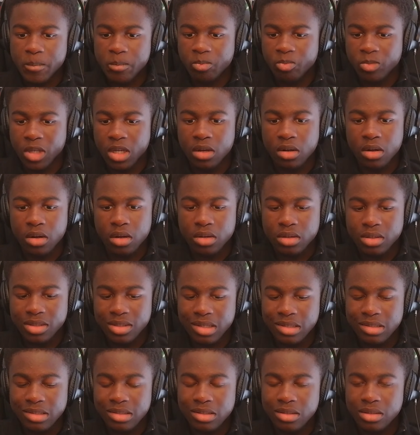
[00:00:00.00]
you're not
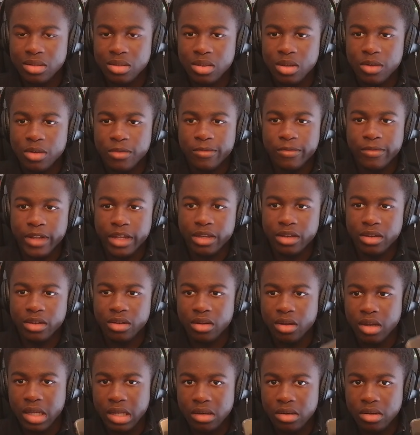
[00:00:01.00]
consistent enough, like you're
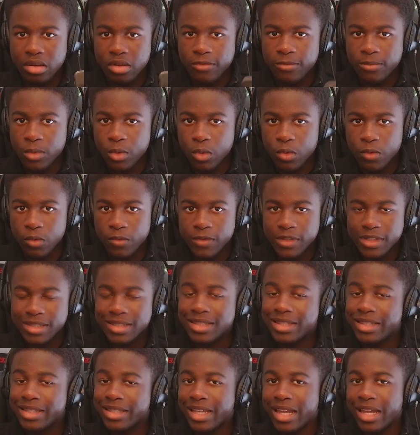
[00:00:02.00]
not hitting enough moves,
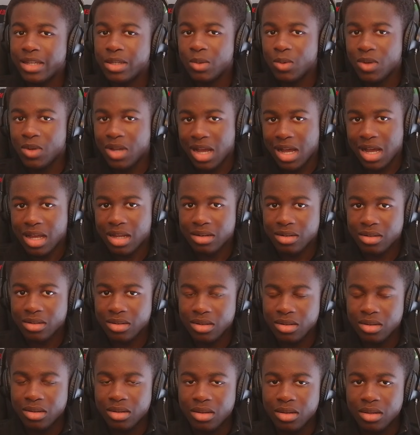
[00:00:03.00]
then you can
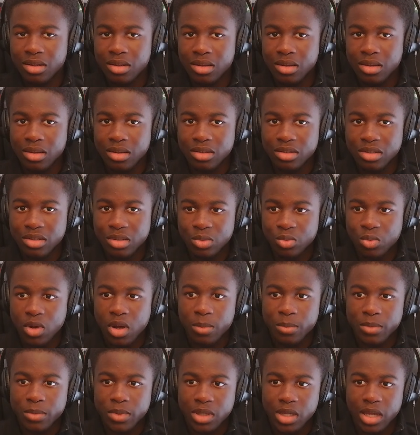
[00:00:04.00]

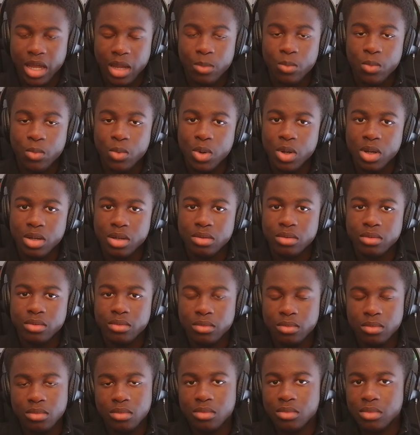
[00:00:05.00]
swap the M1
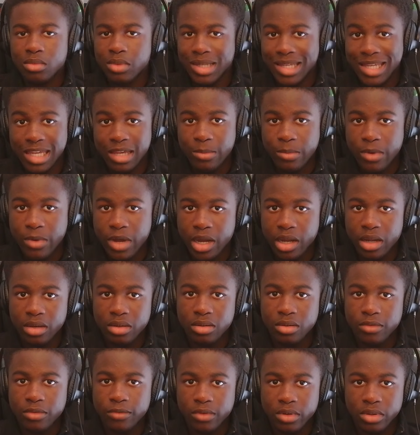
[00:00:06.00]
keybind
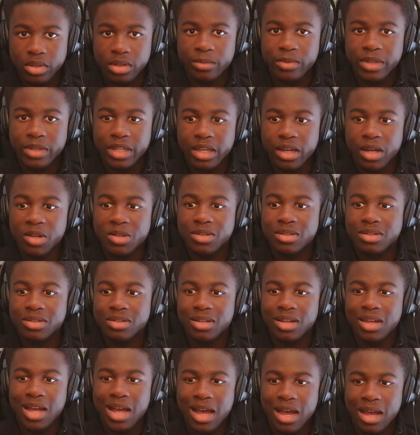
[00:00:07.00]
for something else.
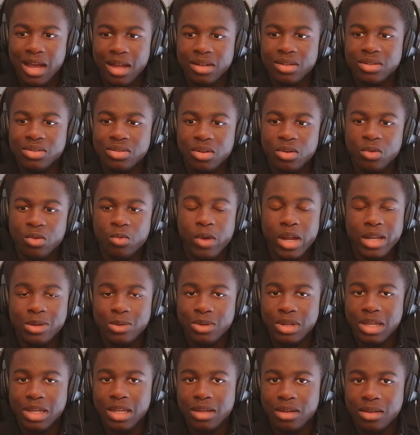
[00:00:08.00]
And so when you
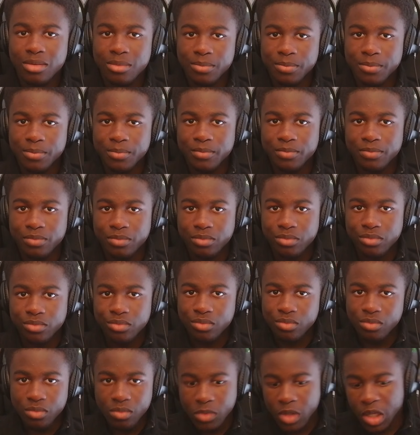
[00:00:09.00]
click,
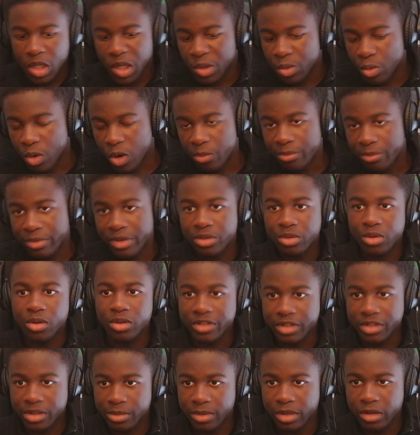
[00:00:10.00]
you won't be throwing the
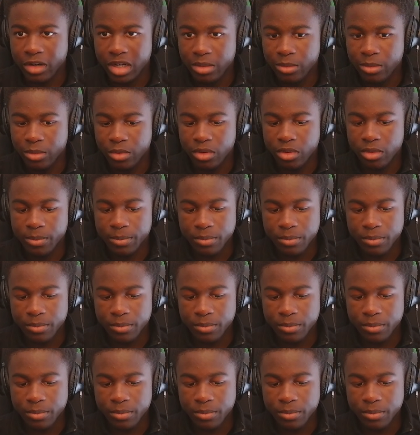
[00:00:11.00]
spear anymore.